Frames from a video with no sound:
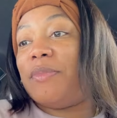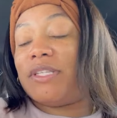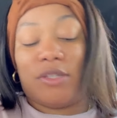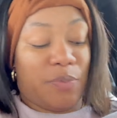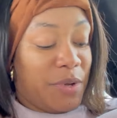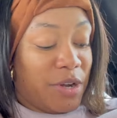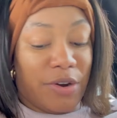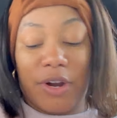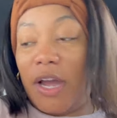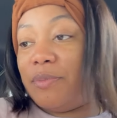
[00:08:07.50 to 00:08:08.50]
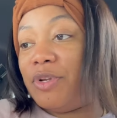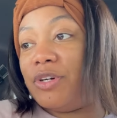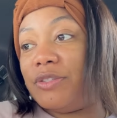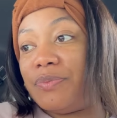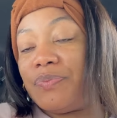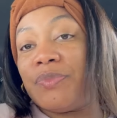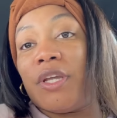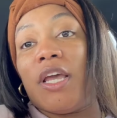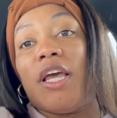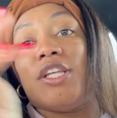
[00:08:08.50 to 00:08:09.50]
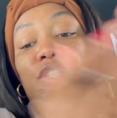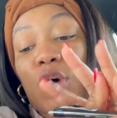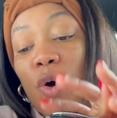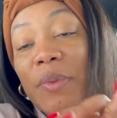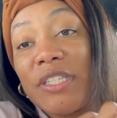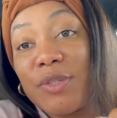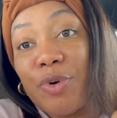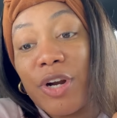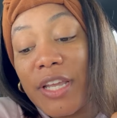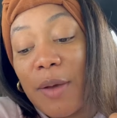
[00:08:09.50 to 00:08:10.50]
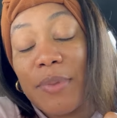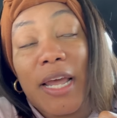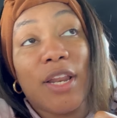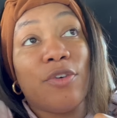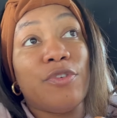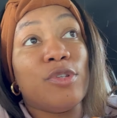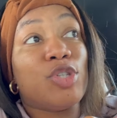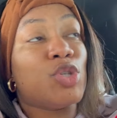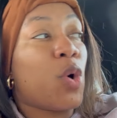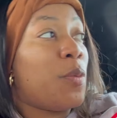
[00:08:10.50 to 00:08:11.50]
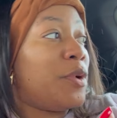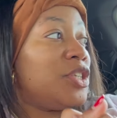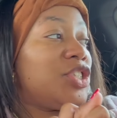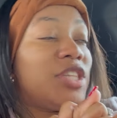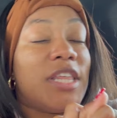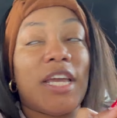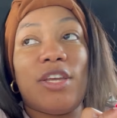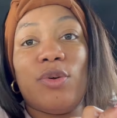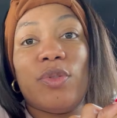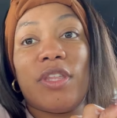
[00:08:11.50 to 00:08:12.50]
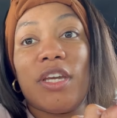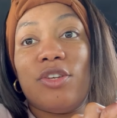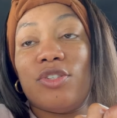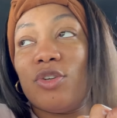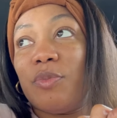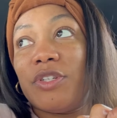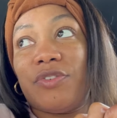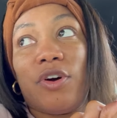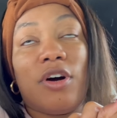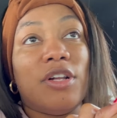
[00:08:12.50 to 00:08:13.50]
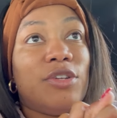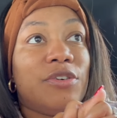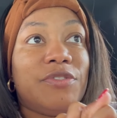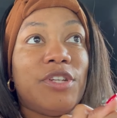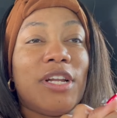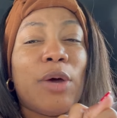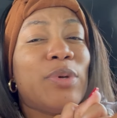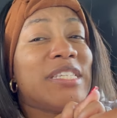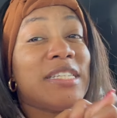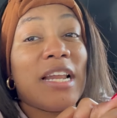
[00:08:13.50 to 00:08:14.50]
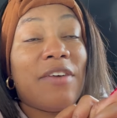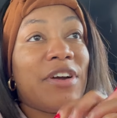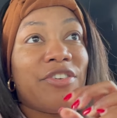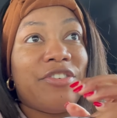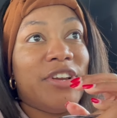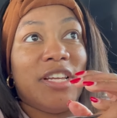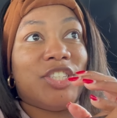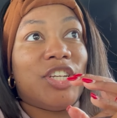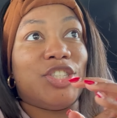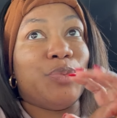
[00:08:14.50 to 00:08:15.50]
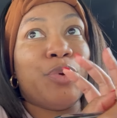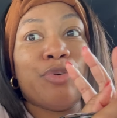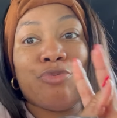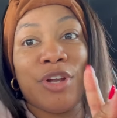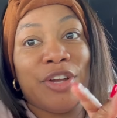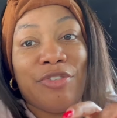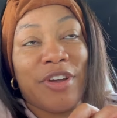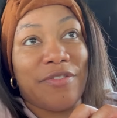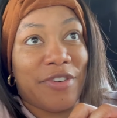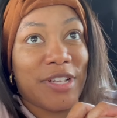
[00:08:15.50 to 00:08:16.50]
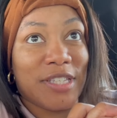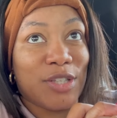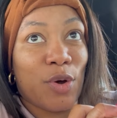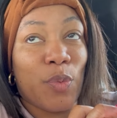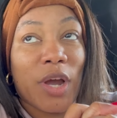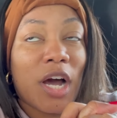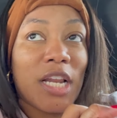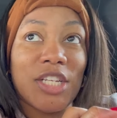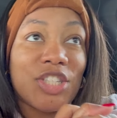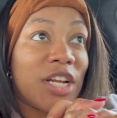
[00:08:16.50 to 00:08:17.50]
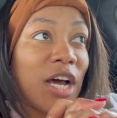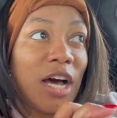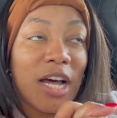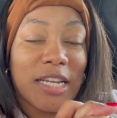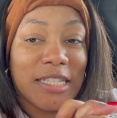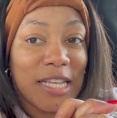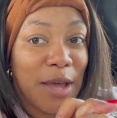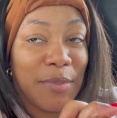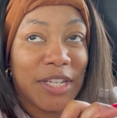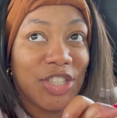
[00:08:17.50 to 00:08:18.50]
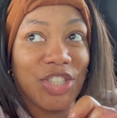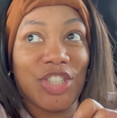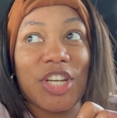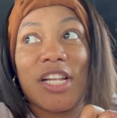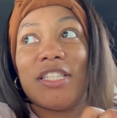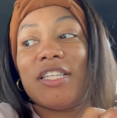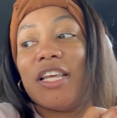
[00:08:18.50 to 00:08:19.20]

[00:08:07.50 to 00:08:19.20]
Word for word: I I'm done. So, Mrs. Brown Campbell, I love you so much. Thank you. Thank you so much for all you have done. And we still have a great relationship. We're really great friends now. We call each other all the time and chit chat